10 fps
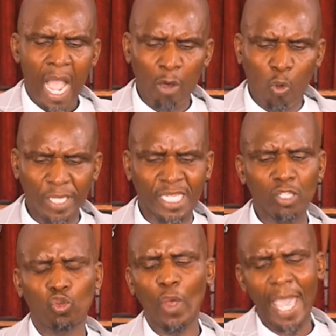
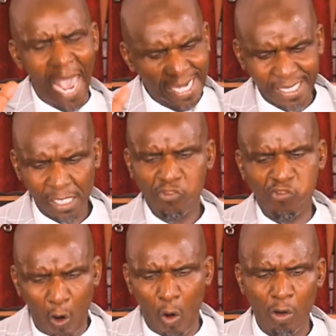According to Acts
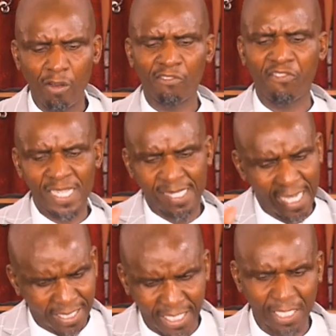4, verse
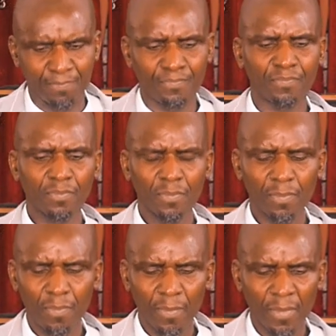13,
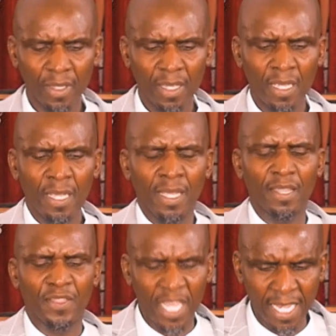
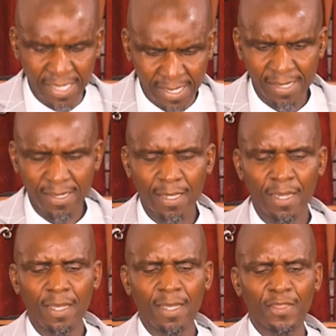these
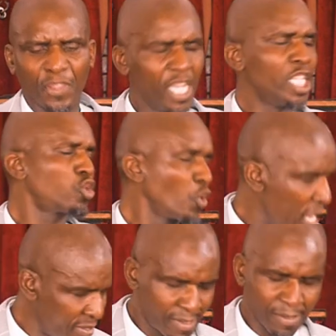three
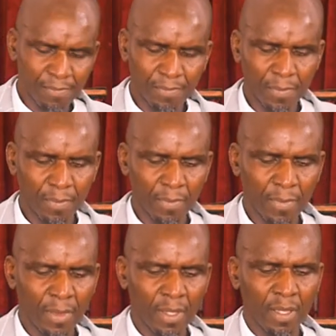students
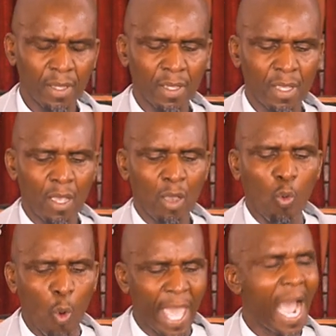
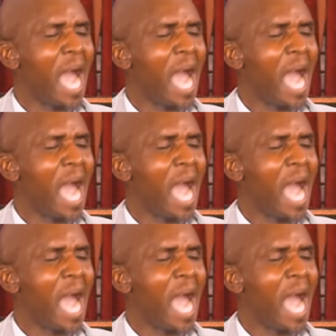were